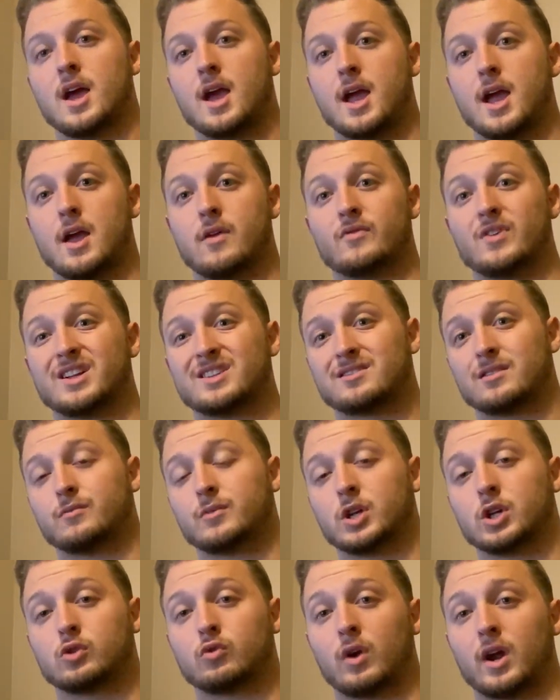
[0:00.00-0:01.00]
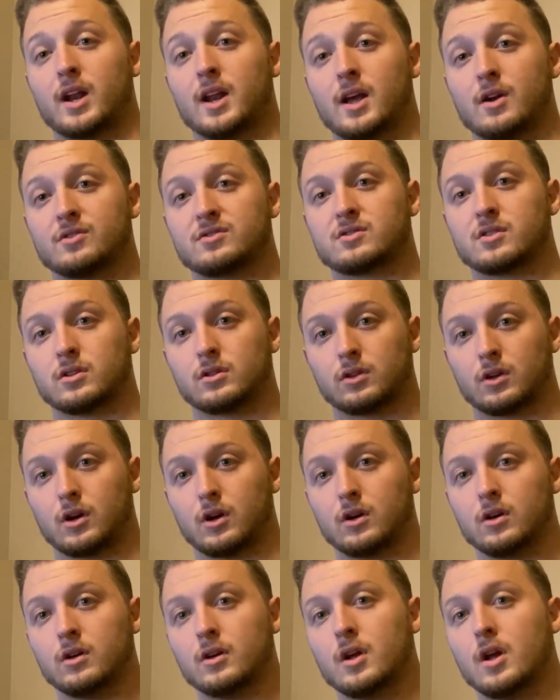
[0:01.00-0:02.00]
And that's something great else to
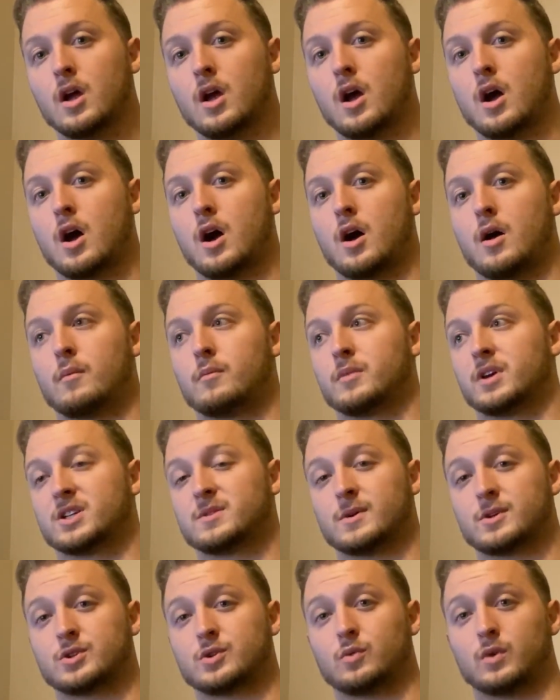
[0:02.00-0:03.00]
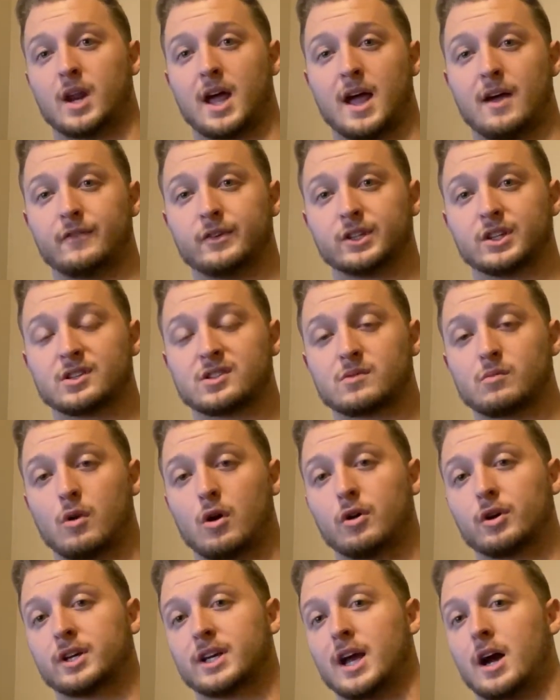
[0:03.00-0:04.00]
learn, especially when having a
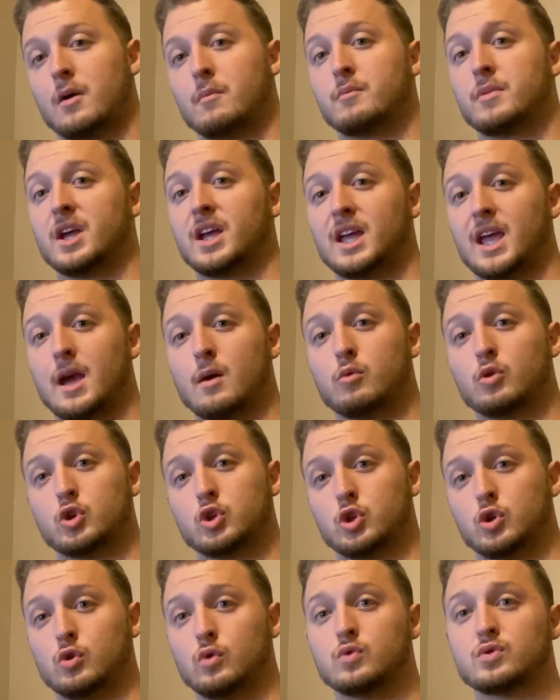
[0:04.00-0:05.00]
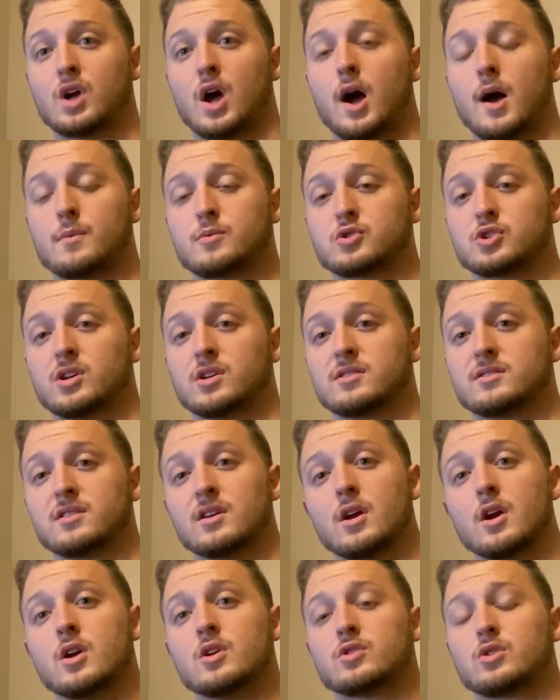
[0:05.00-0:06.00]
small account, being able to use options
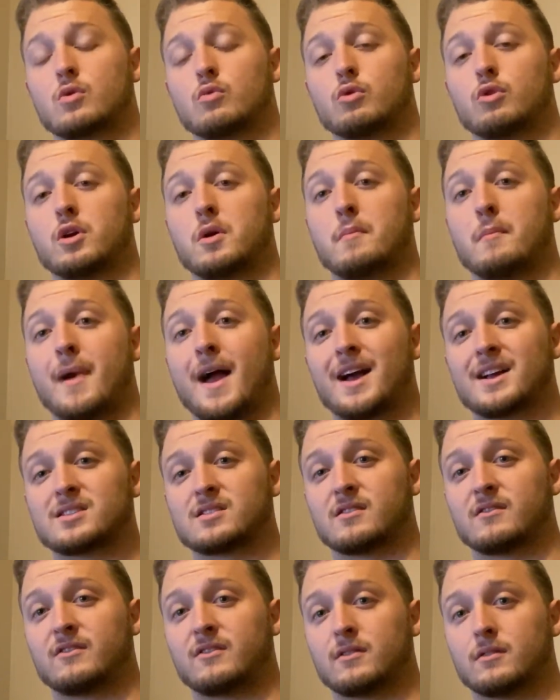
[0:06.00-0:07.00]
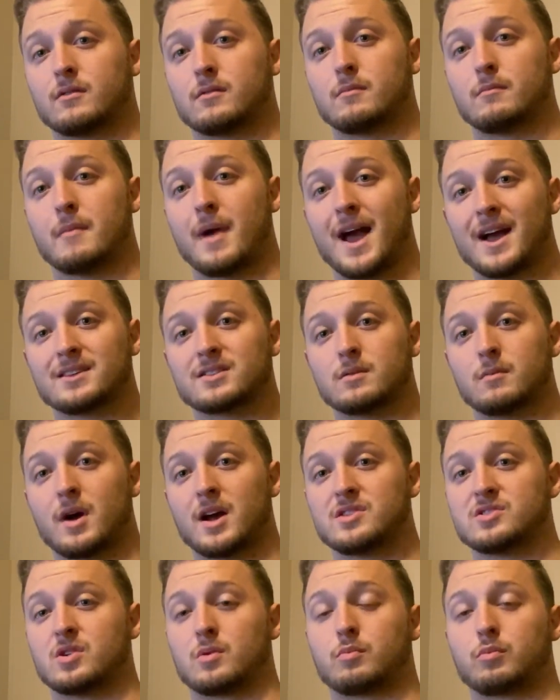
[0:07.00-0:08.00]
to really
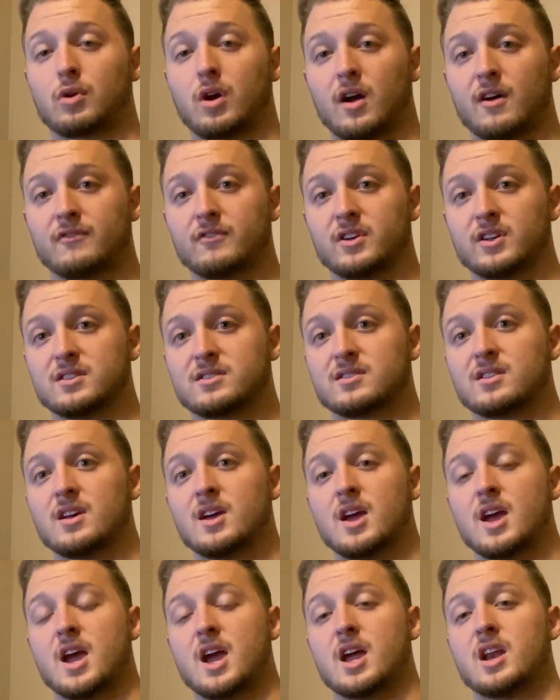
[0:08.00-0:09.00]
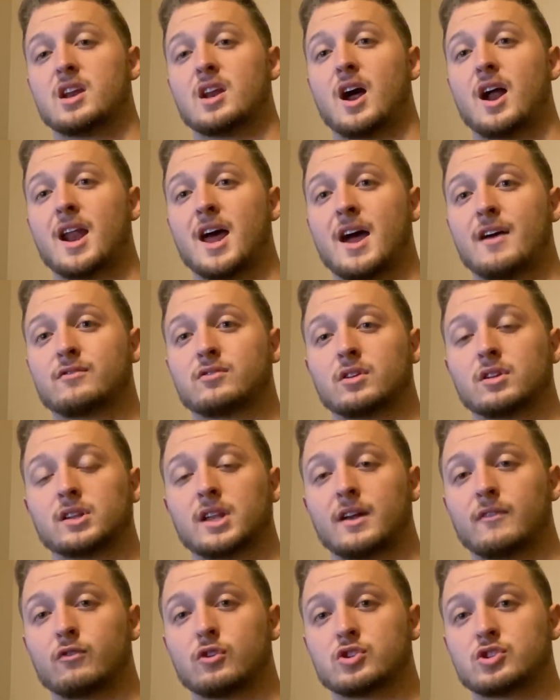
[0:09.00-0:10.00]
maximize your profits and not have to
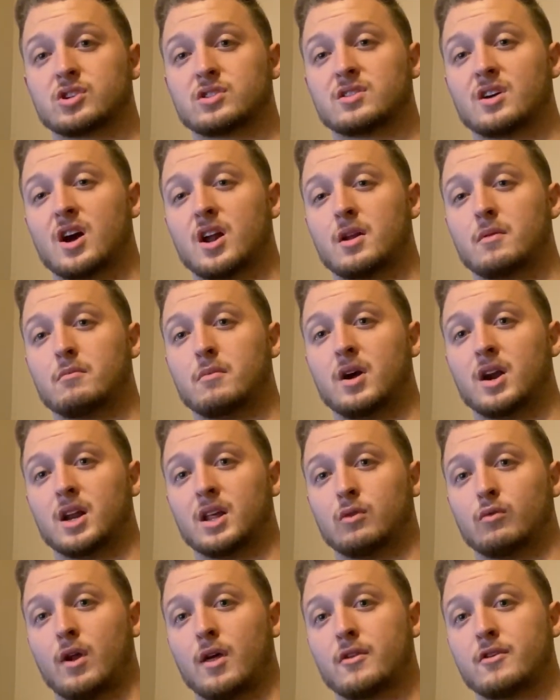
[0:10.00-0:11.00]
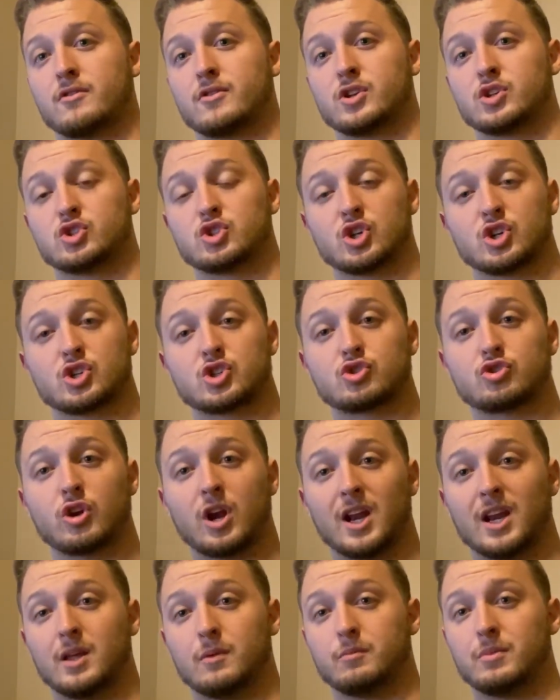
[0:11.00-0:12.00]
leverage a ton of money rather than just
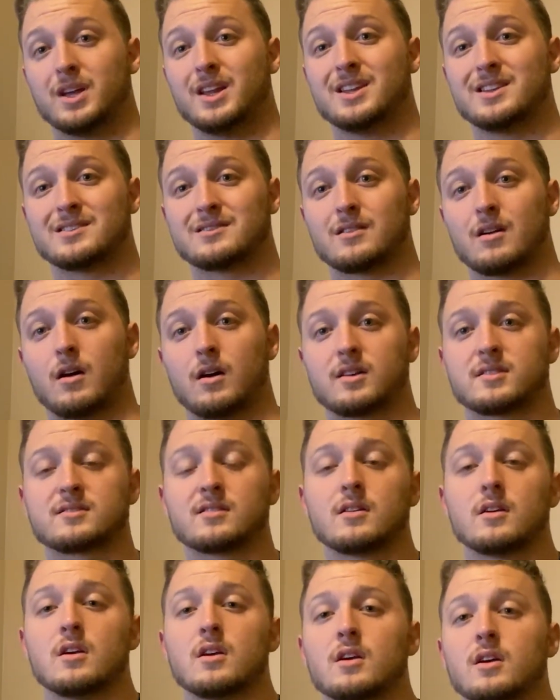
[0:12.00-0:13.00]
trading penny stocks.